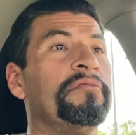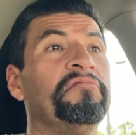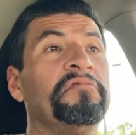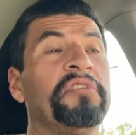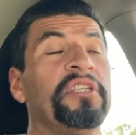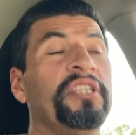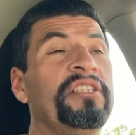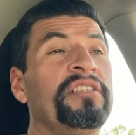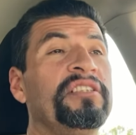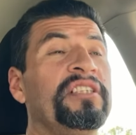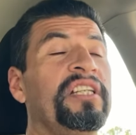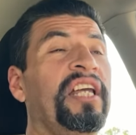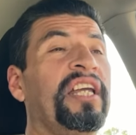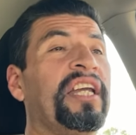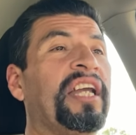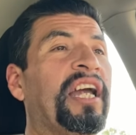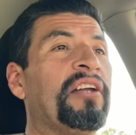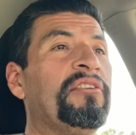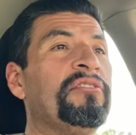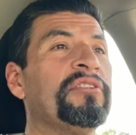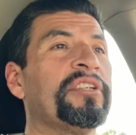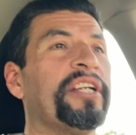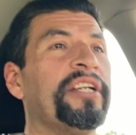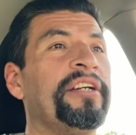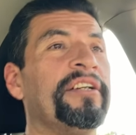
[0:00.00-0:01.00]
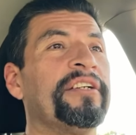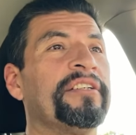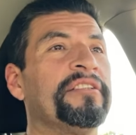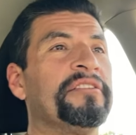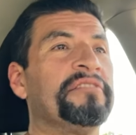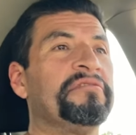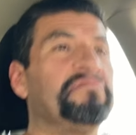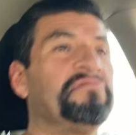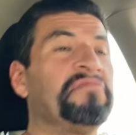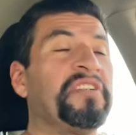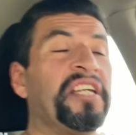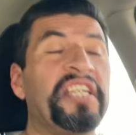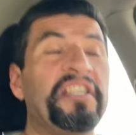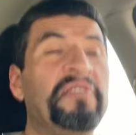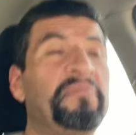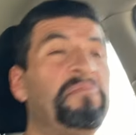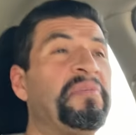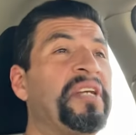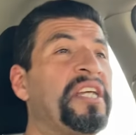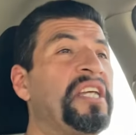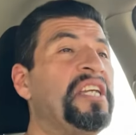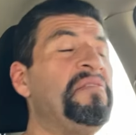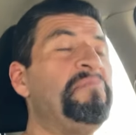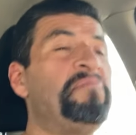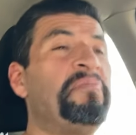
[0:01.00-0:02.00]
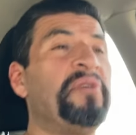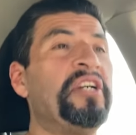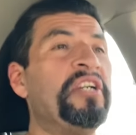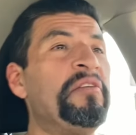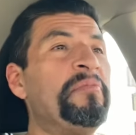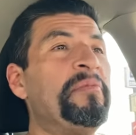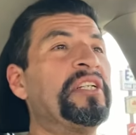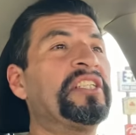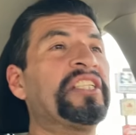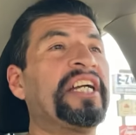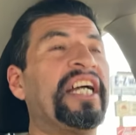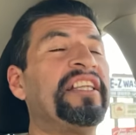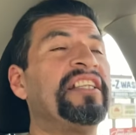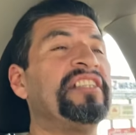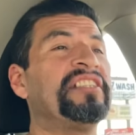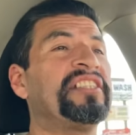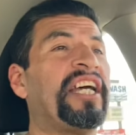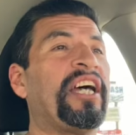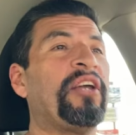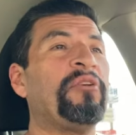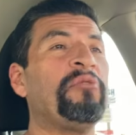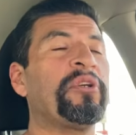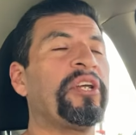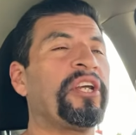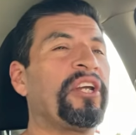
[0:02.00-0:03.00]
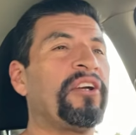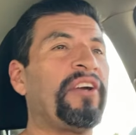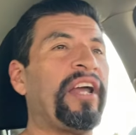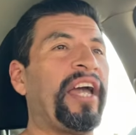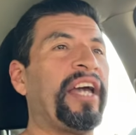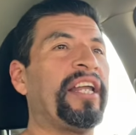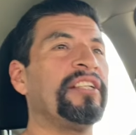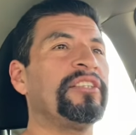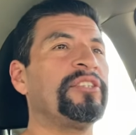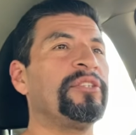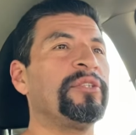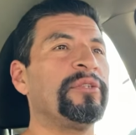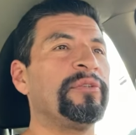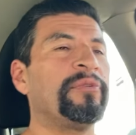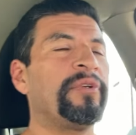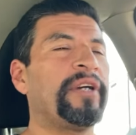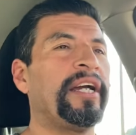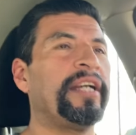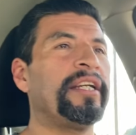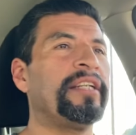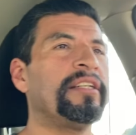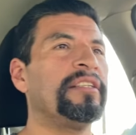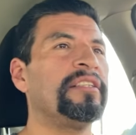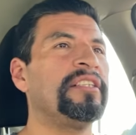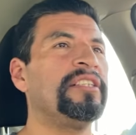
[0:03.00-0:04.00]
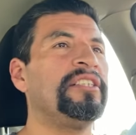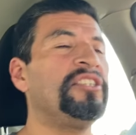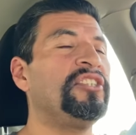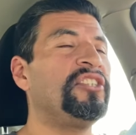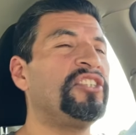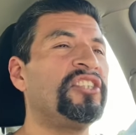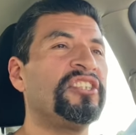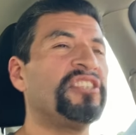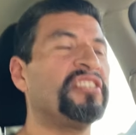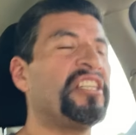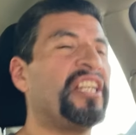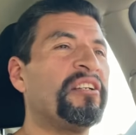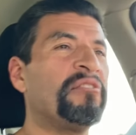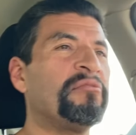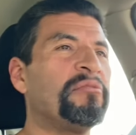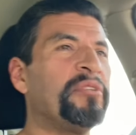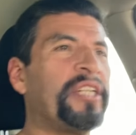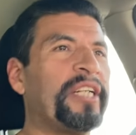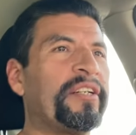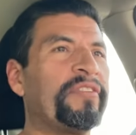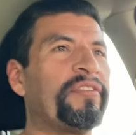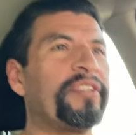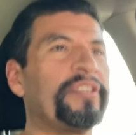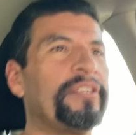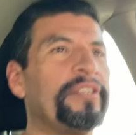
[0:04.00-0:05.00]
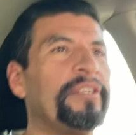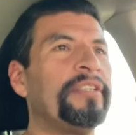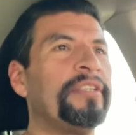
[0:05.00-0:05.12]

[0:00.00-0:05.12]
he's like, I don't care. He pretty much had this I don't care attitude, right? He's just like, whatever.